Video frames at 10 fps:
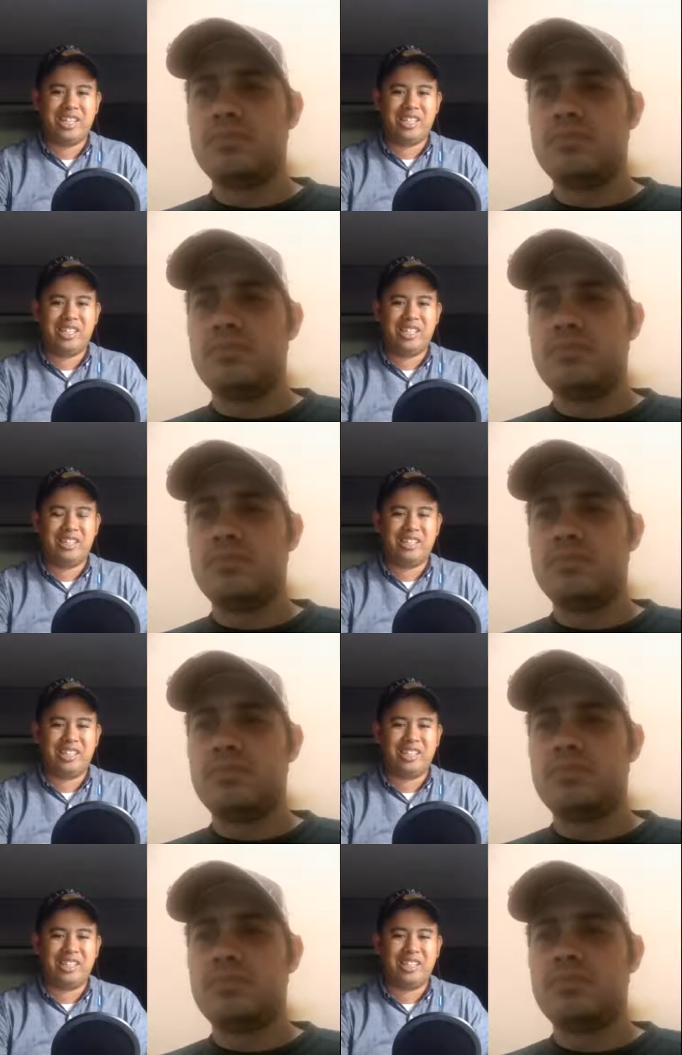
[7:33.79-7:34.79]
Speaker 1: 10th
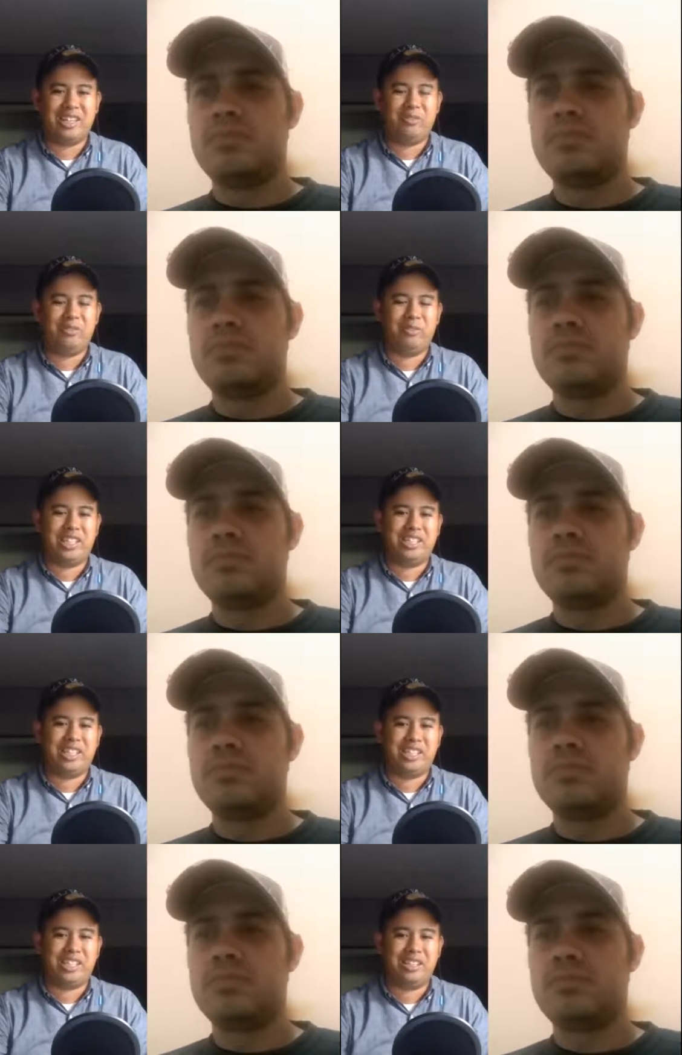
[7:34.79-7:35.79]
in the Count
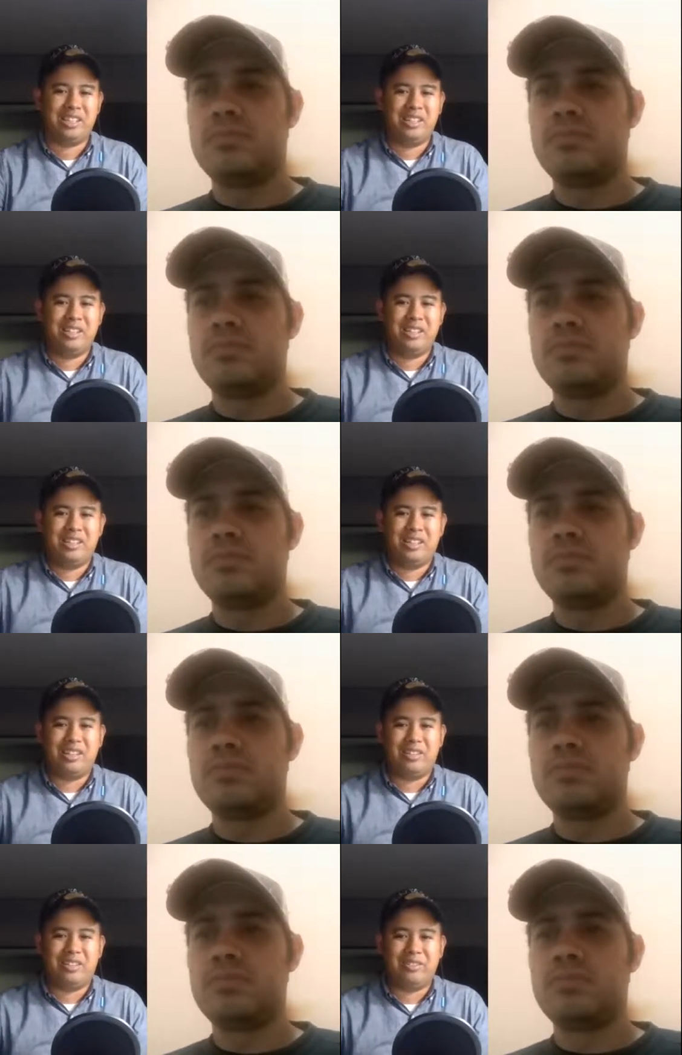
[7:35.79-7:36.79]
Fleet Stakes,
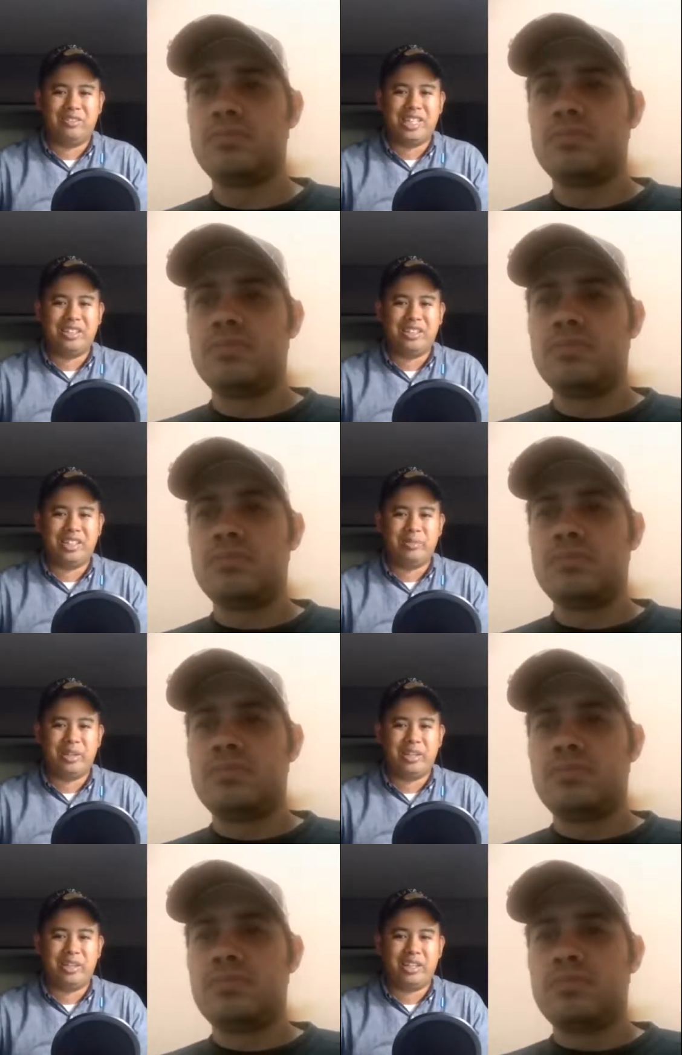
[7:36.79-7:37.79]
uh, 15
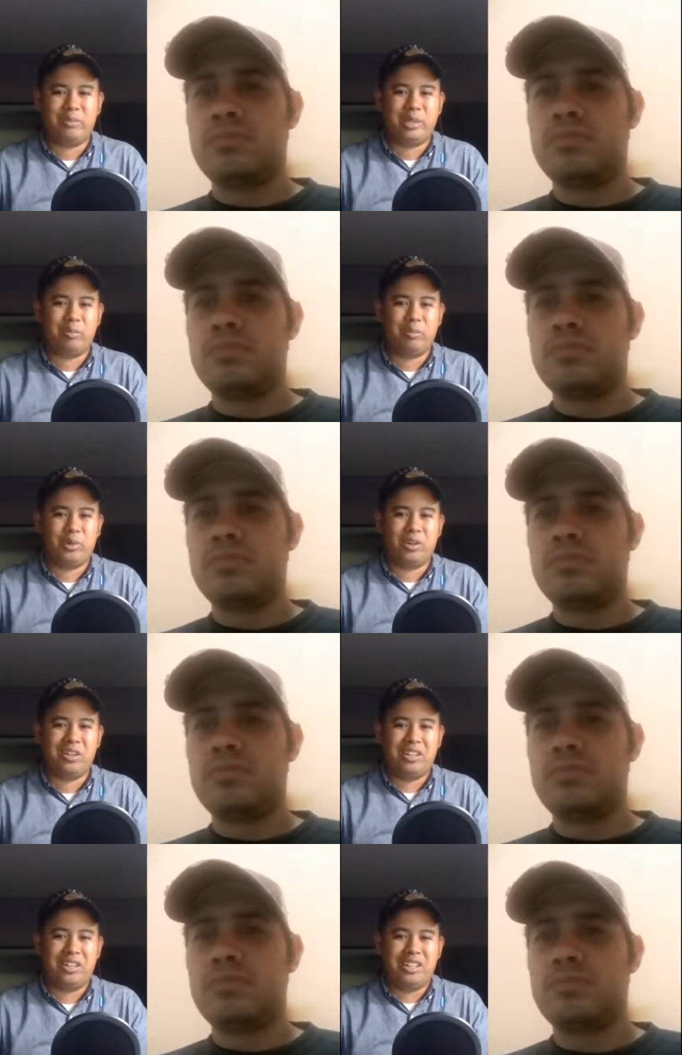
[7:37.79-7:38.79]
lengths behind
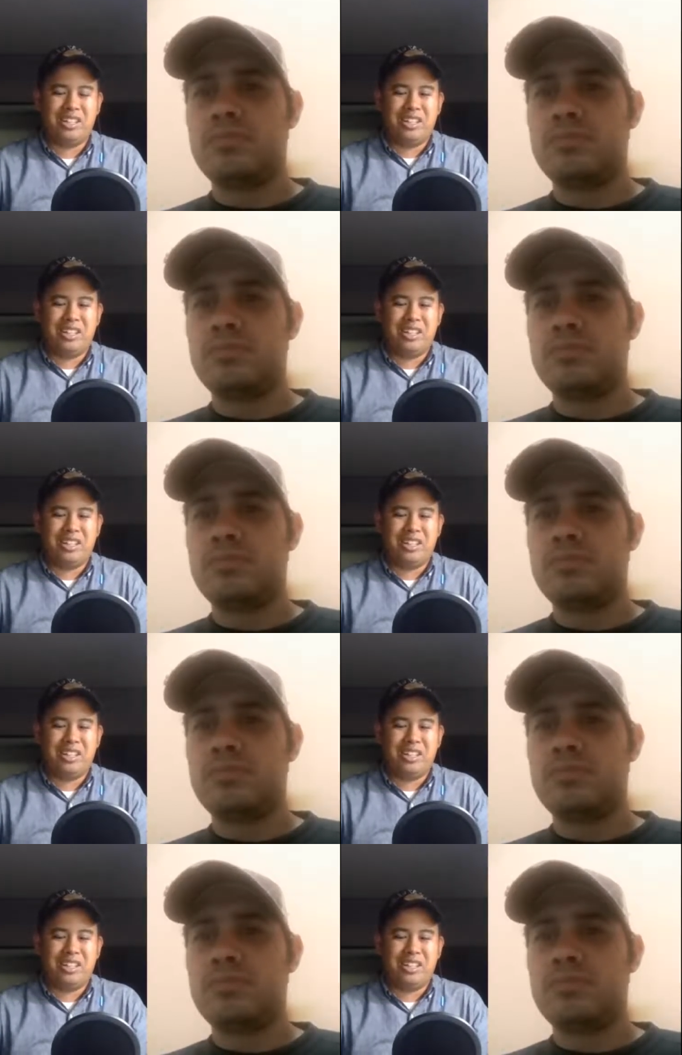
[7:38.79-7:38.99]
Whitmore,